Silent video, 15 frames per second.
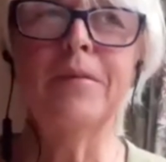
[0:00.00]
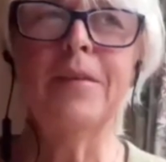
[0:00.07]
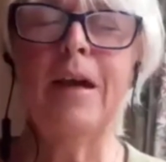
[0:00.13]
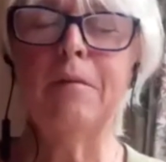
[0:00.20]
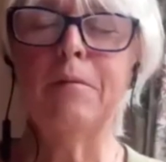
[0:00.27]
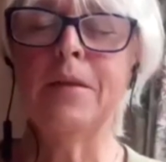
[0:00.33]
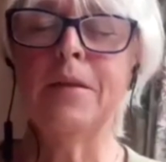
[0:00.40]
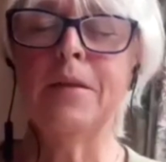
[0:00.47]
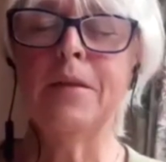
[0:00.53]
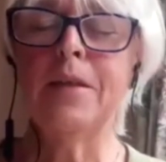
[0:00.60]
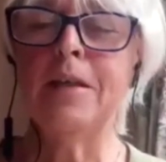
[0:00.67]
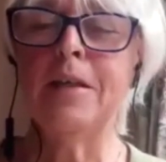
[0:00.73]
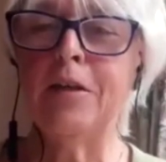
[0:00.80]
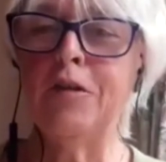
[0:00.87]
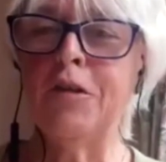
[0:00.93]
that was the
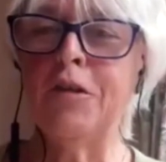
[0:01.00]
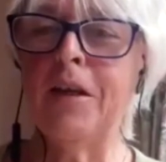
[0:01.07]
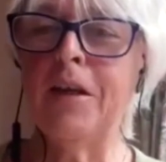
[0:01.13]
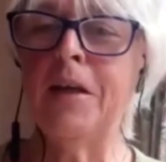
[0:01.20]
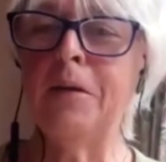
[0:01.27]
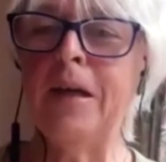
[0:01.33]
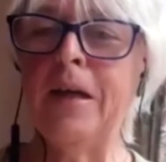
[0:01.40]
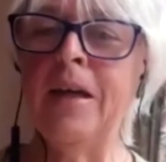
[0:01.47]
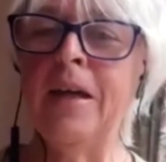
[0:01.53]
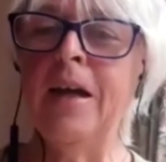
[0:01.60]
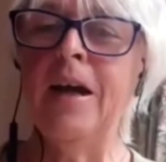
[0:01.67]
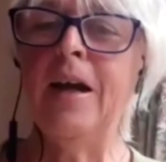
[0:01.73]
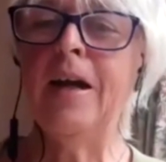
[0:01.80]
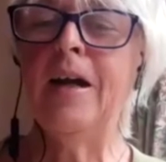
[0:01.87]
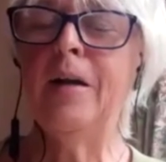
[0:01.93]
intention anyway.
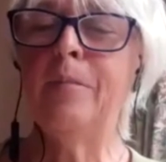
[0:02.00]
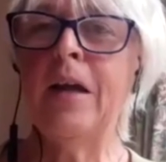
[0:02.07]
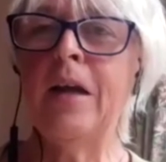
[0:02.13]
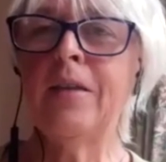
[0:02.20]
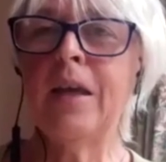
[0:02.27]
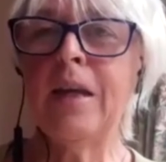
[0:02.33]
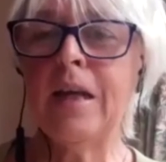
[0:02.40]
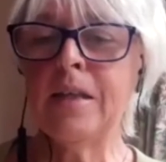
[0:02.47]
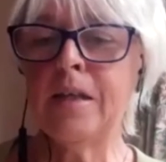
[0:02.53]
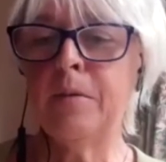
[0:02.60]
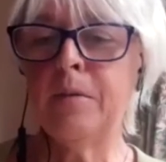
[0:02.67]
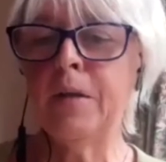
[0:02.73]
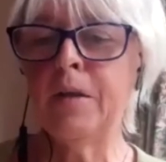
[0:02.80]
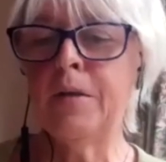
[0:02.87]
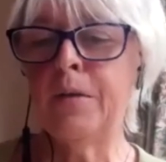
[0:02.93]
And then as
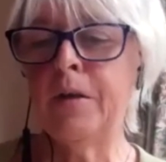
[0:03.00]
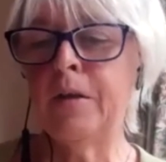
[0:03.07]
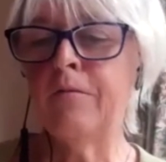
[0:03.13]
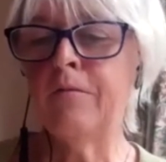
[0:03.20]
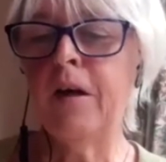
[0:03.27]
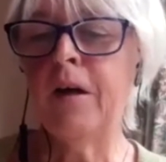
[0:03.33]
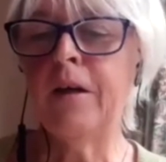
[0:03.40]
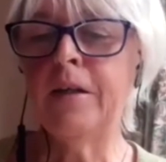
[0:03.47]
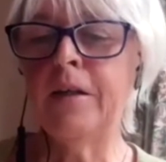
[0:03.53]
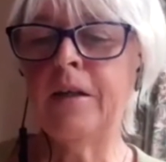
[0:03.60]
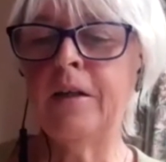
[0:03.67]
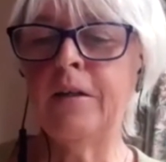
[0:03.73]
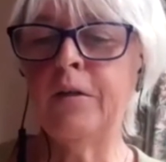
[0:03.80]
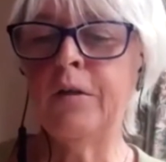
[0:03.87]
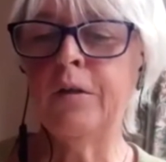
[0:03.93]
I was doing the ride,
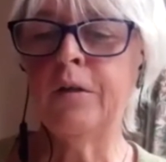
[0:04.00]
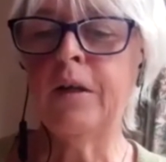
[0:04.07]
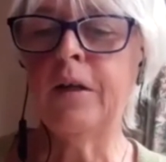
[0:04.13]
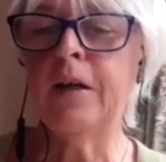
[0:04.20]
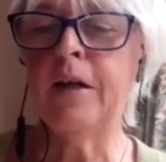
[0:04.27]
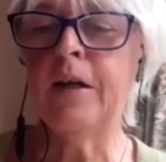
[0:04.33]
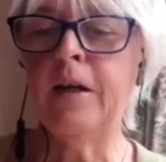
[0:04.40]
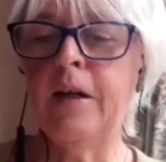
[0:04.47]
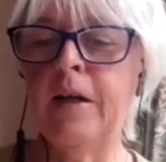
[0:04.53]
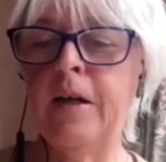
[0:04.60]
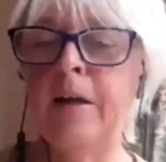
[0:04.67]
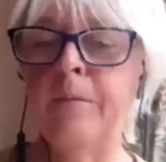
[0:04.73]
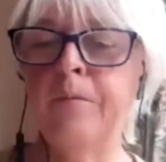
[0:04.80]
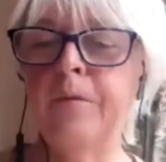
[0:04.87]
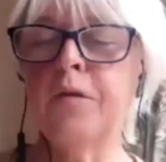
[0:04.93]
I took
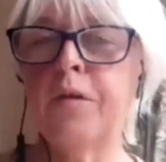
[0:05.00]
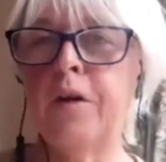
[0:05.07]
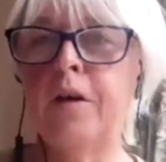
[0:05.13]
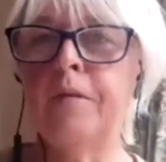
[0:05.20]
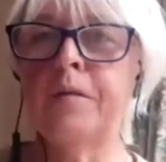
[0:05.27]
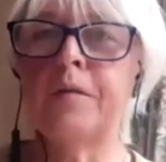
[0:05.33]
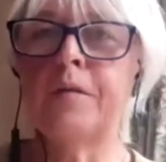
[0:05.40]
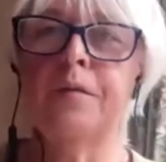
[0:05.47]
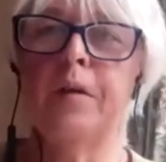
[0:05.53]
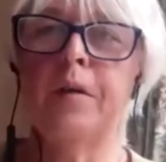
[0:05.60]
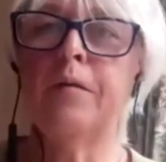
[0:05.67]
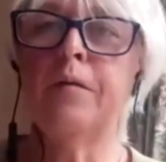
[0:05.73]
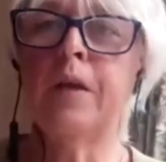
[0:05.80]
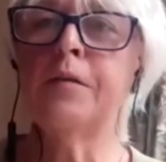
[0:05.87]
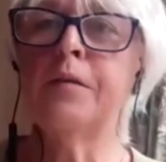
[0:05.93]
photographs of
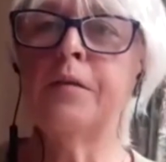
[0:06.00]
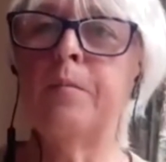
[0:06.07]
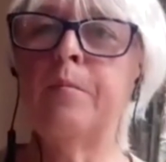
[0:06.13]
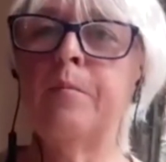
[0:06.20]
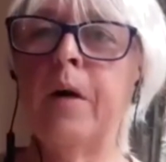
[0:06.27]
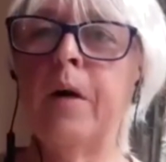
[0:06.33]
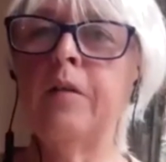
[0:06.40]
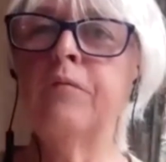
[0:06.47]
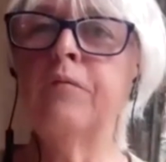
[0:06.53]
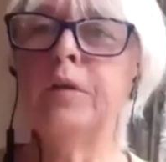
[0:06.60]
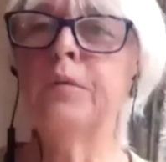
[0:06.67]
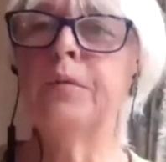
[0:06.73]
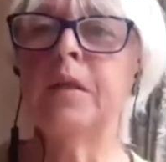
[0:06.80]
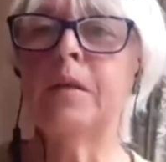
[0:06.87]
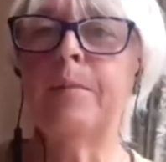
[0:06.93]
things on my route
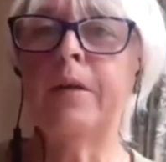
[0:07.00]
that